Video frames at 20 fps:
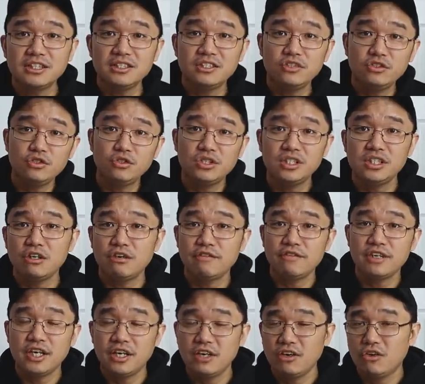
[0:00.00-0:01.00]
lenses you see
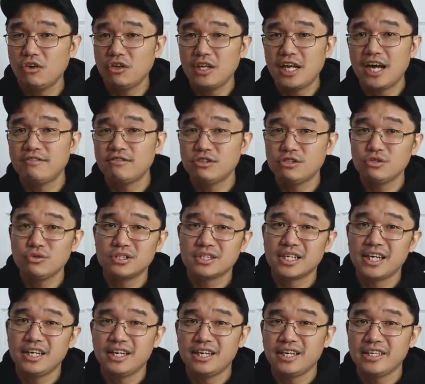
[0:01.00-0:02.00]
over here, all I have to do
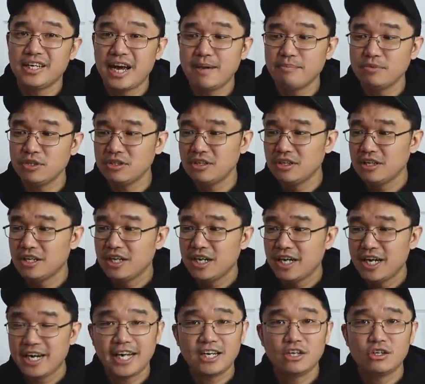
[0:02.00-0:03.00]
is get an adapter
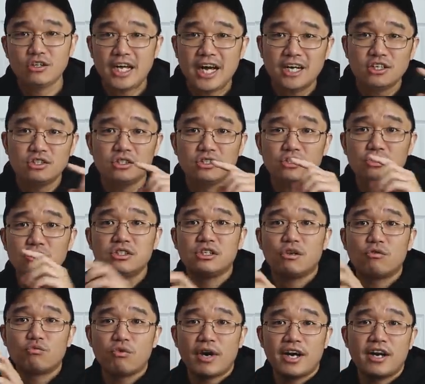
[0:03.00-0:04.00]
and I could actually
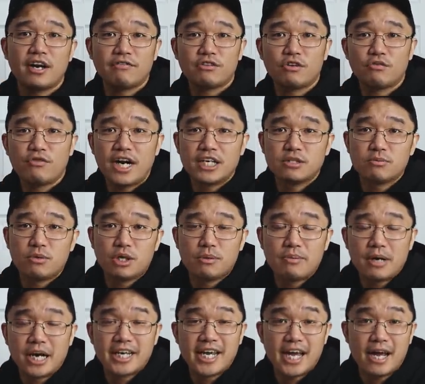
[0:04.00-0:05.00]
use it right off the
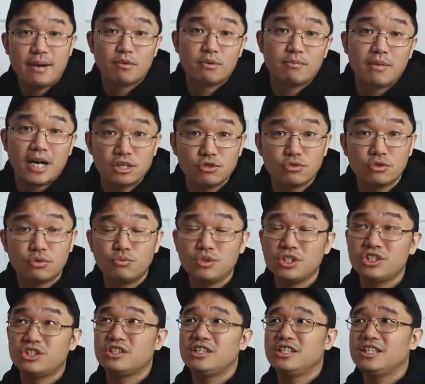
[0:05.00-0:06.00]
Raspberry Pi camera module,
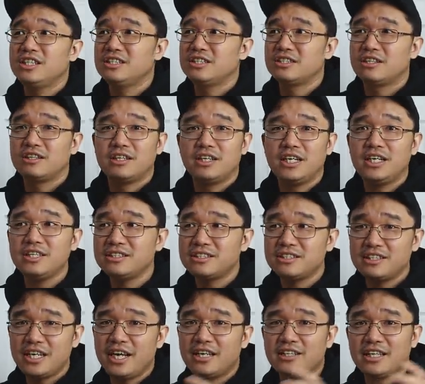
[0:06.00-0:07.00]
which is
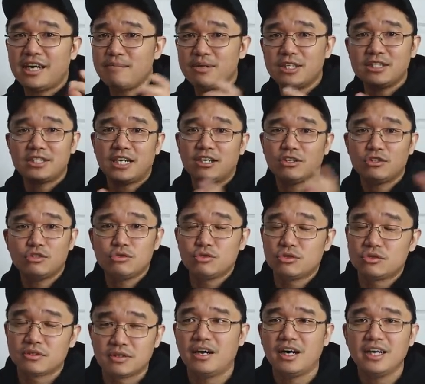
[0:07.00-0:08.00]
insane. That means I could
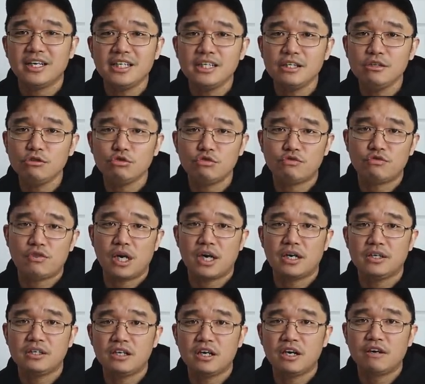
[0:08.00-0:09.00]
use a huge
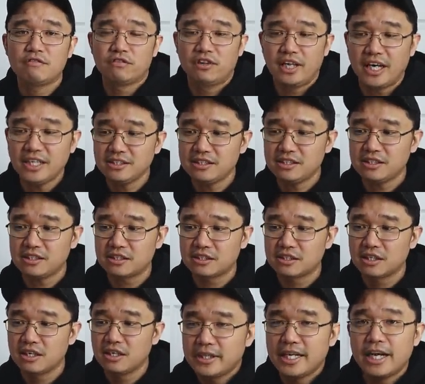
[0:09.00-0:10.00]
variety of
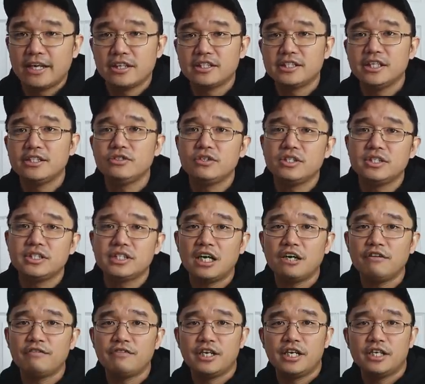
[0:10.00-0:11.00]
lenses. Now the sensor
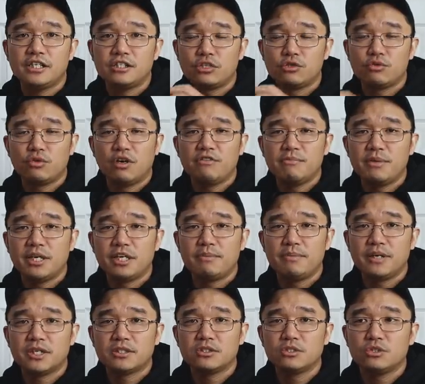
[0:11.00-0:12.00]
itself is 12
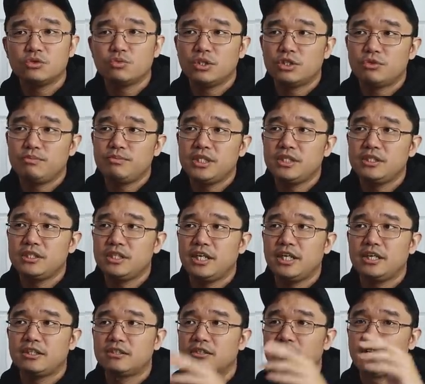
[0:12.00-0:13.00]
megapixels, which means
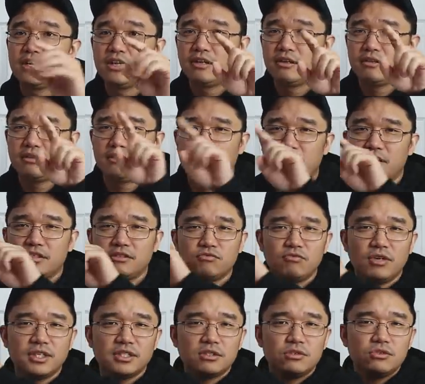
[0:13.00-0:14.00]
it's
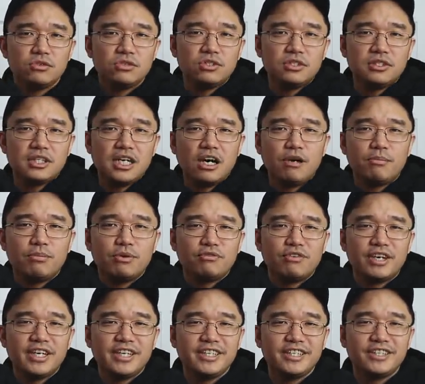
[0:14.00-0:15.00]
this resolution that I'll
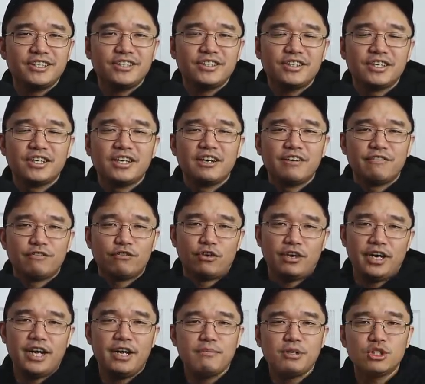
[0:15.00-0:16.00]
put right here
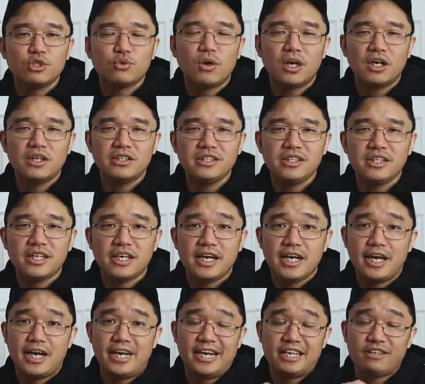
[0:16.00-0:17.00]
for image quality.
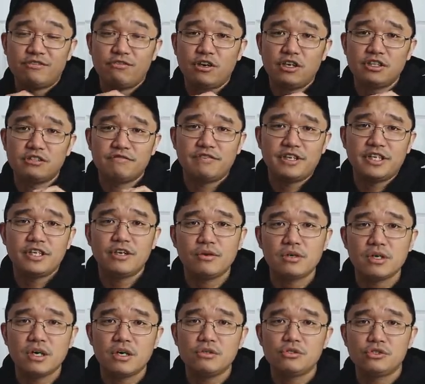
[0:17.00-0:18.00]
And as far as
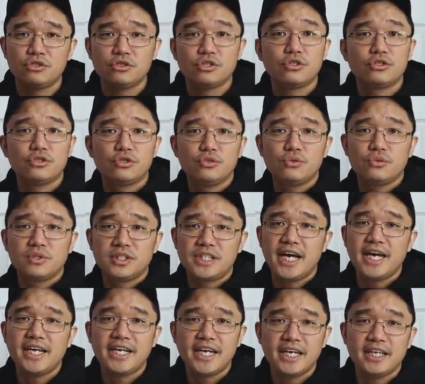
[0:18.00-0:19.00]
video goes, you could do
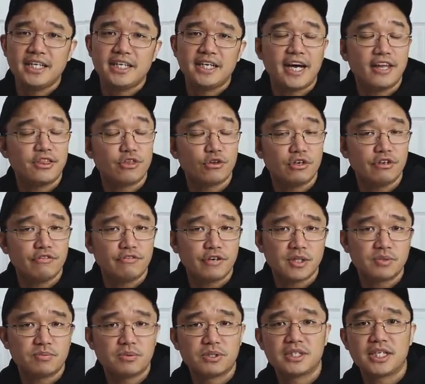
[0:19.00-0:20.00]
1080 at 30
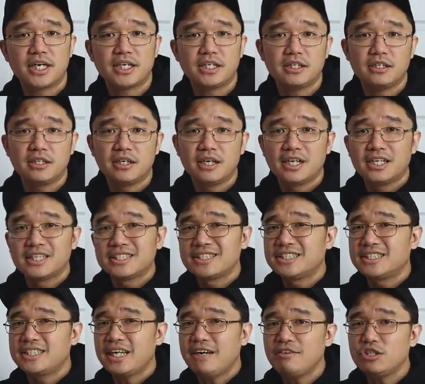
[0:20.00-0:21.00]
frames per second,
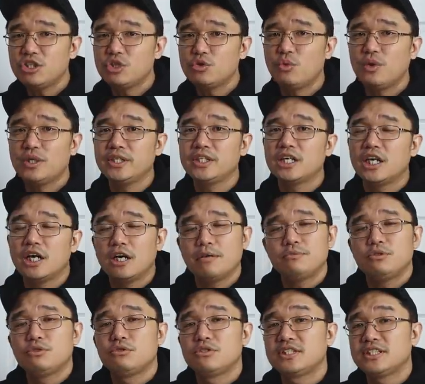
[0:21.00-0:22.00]
720
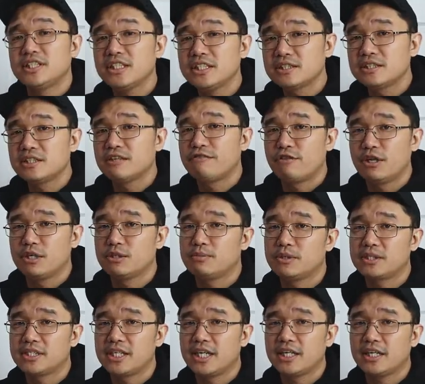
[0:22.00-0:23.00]
up to 60
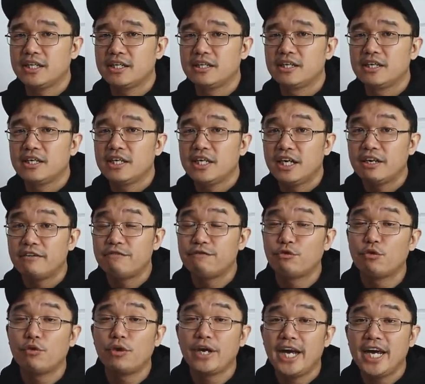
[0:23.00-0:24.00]
frames per second, and
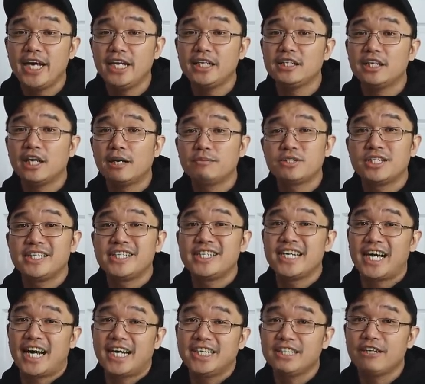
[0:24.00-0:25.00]
480 up to
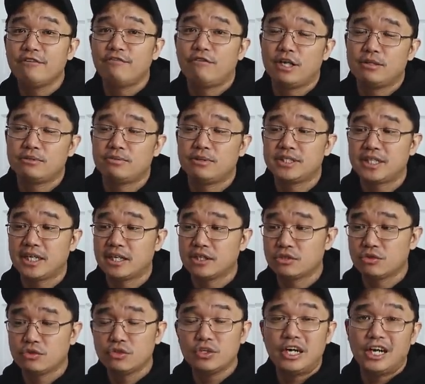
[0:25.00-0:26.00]
90 frames per
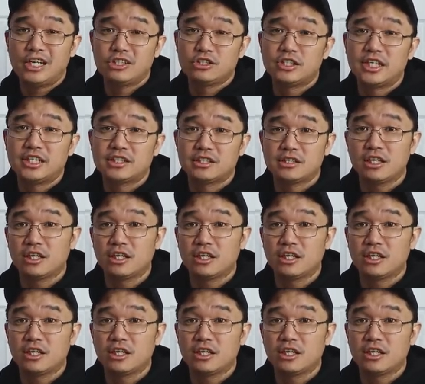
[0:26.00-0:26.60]
second. So you can actually get